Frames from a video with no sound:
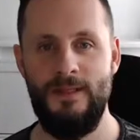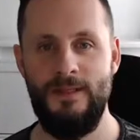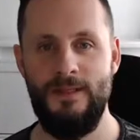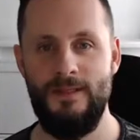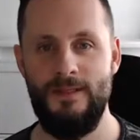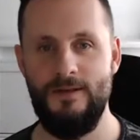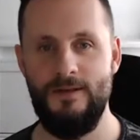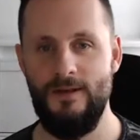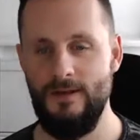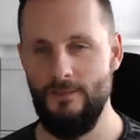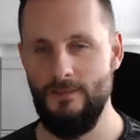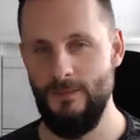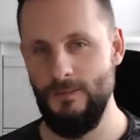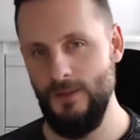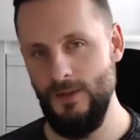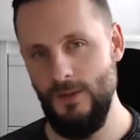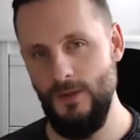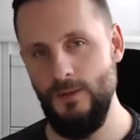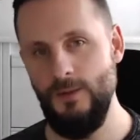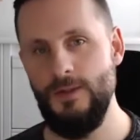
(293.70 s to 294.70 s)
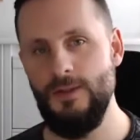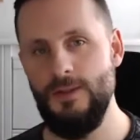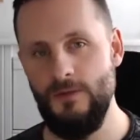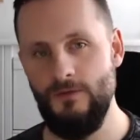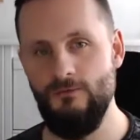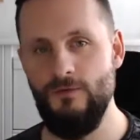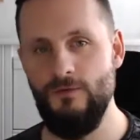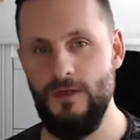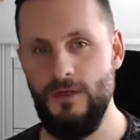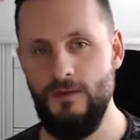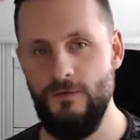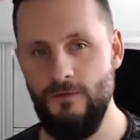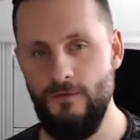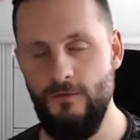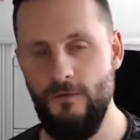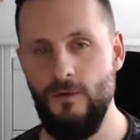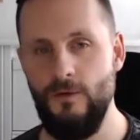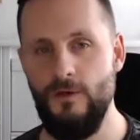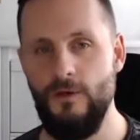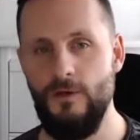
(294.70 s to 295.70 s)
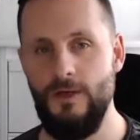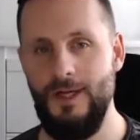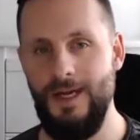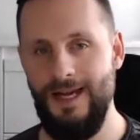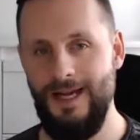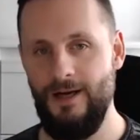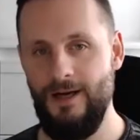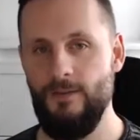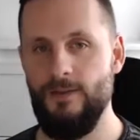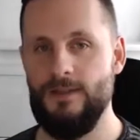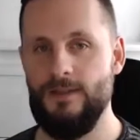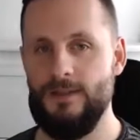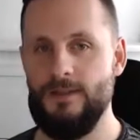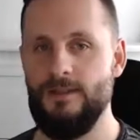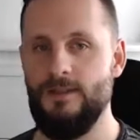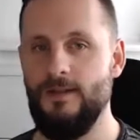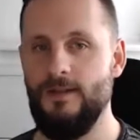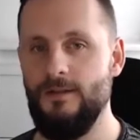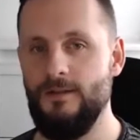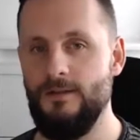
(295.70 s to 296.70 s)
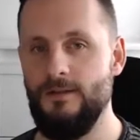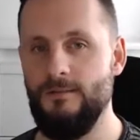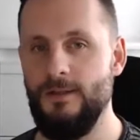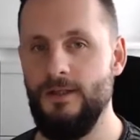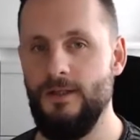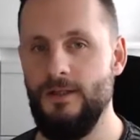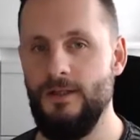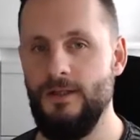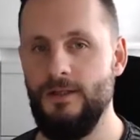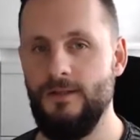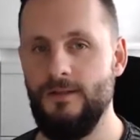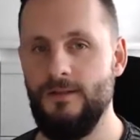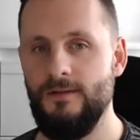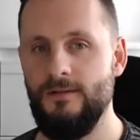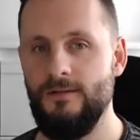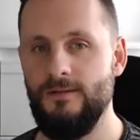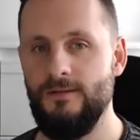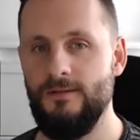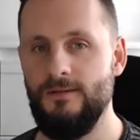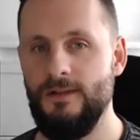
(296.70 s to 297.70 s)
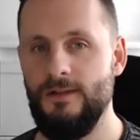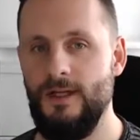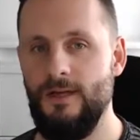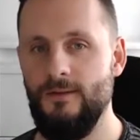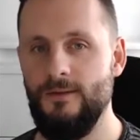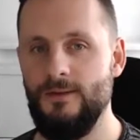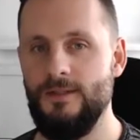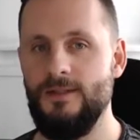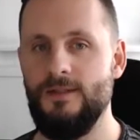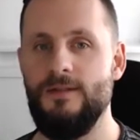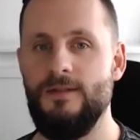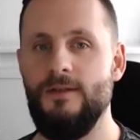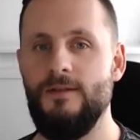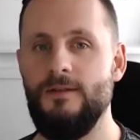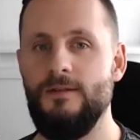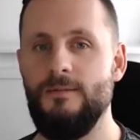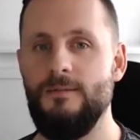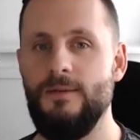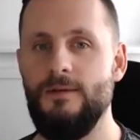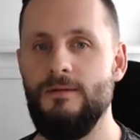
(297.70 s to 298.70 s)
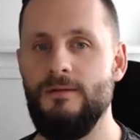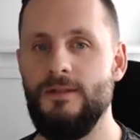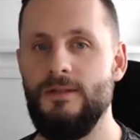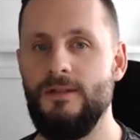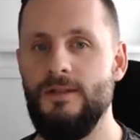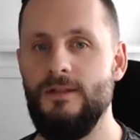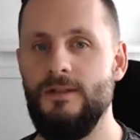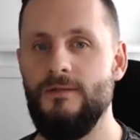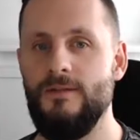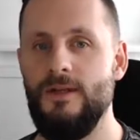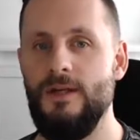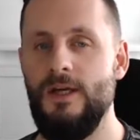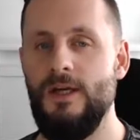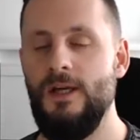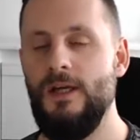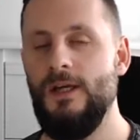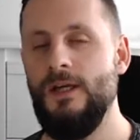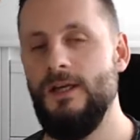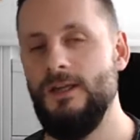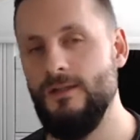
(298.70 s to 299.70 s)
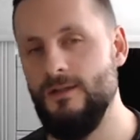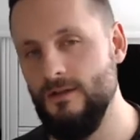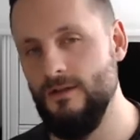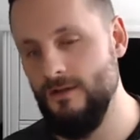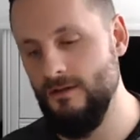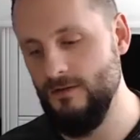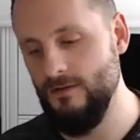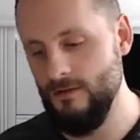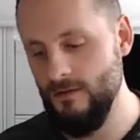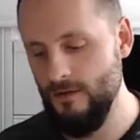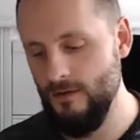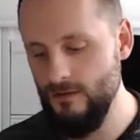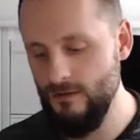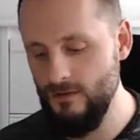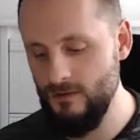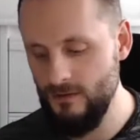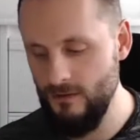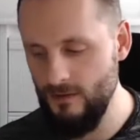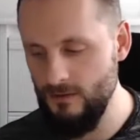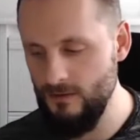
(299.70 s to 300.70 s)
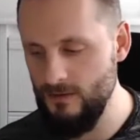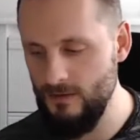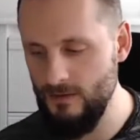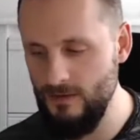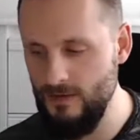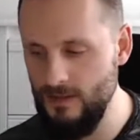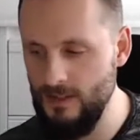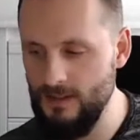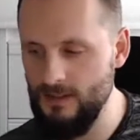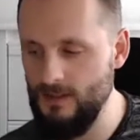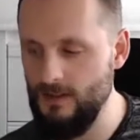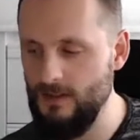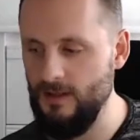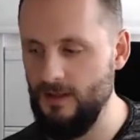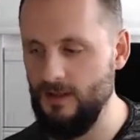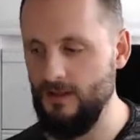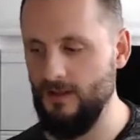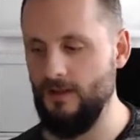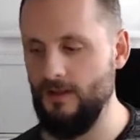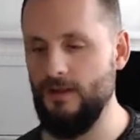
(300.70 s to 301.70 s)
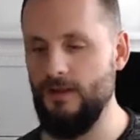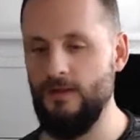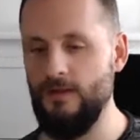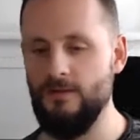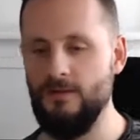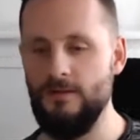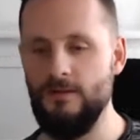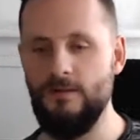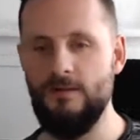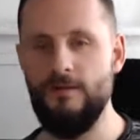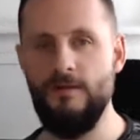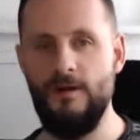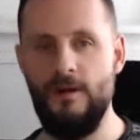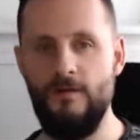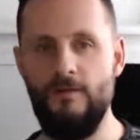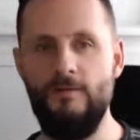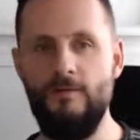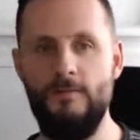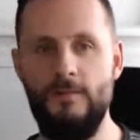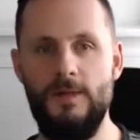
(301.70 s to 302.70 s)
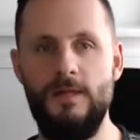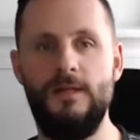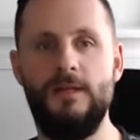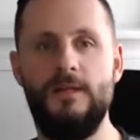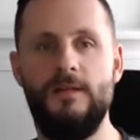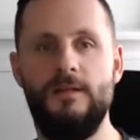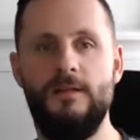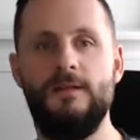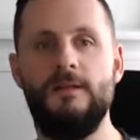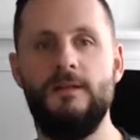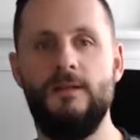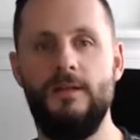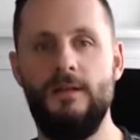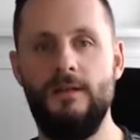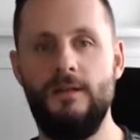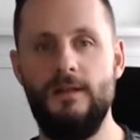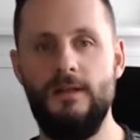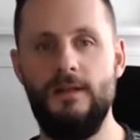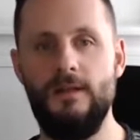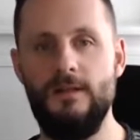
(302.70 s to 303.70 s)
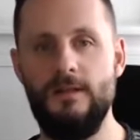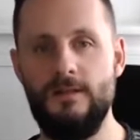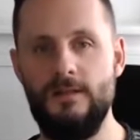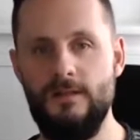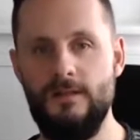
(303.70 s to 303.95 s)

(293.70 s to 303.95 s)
It's like, who is this really for, and how is this going to be heard? How is this going to be received? So those two things, I think, are the things that stood out for me in this,